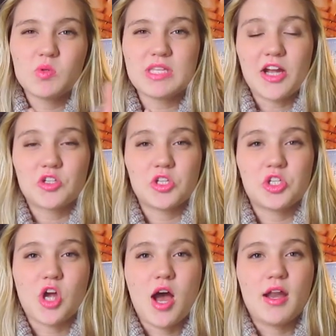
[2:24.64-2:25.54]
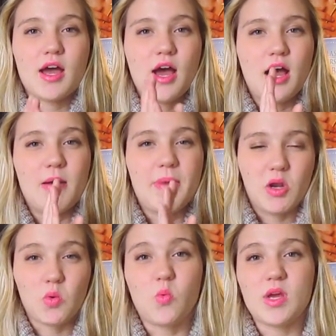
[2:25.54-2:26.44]
actually shot
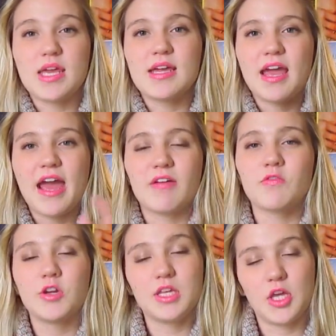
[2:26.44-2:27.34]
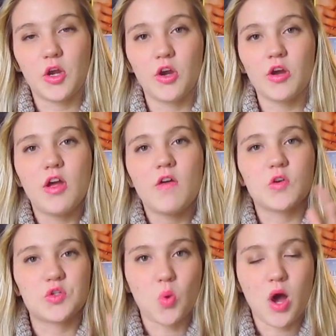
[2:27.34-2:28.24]
about a week every year
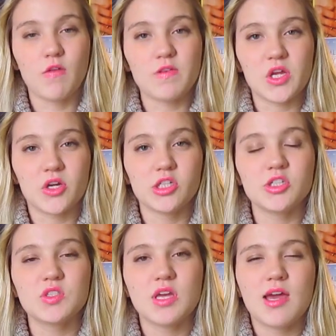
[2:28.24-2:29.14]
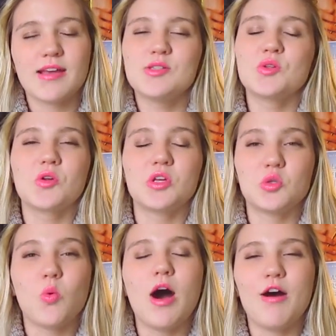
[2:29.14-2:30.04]
for 12 years. It's literally
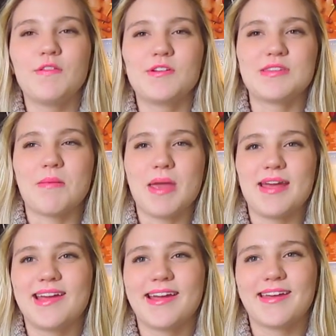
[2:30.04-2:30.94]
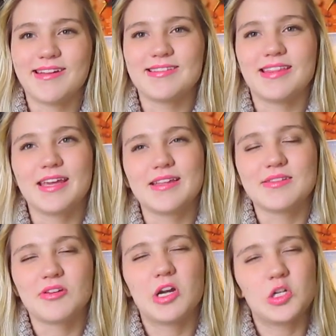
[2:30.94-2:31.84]
12 years in the making, and they
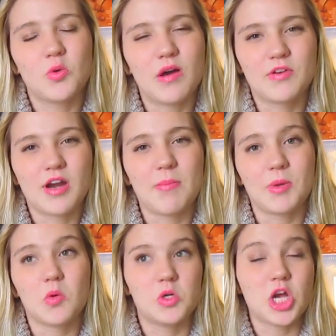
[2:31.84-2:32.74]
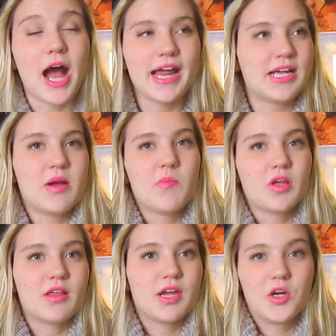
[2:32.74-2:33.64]
consider it a 12-year epic, which I
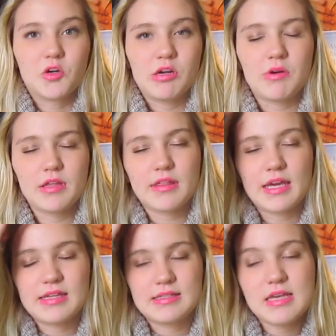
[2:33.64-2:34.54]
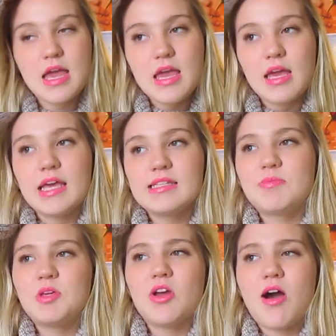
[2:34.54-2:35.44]
completely agree with. Like, it's
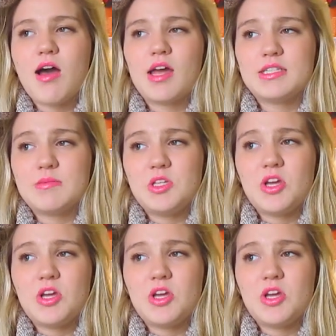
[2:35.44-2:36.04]
beyond